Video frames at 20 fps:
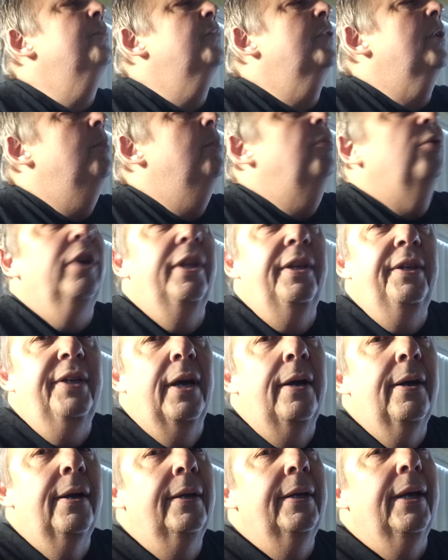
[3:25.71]
pretty
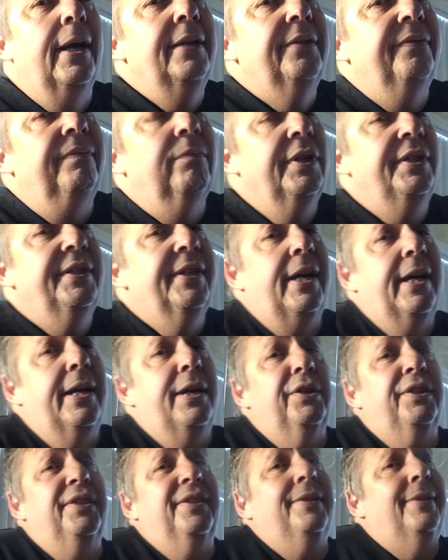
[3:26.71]
young. I
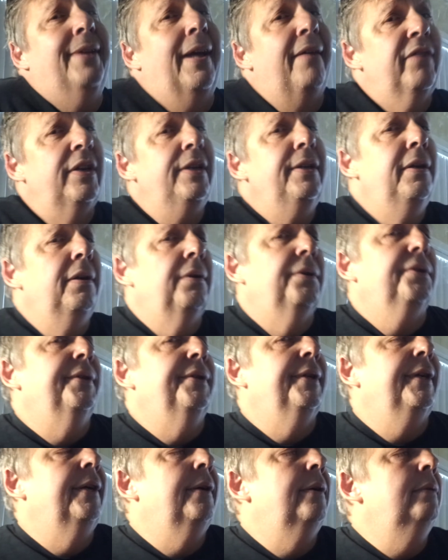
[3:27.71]
retired 7 years
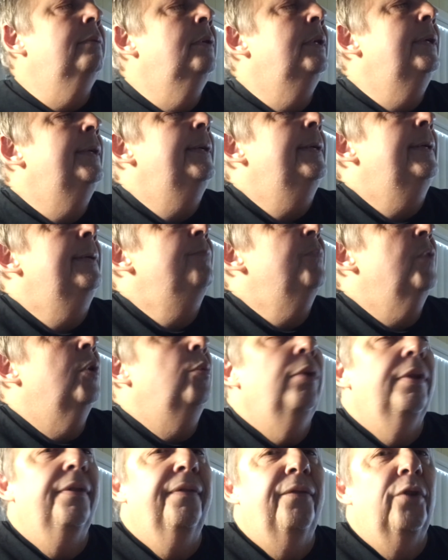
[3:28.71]
ago
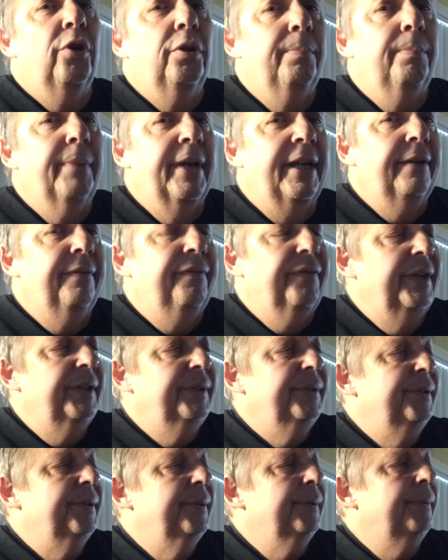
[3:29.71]
with full
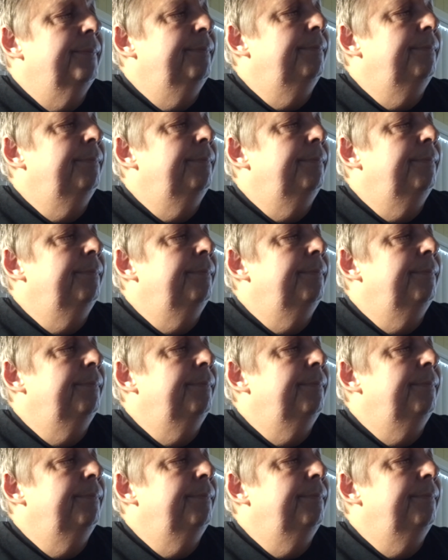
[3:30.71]
benefits,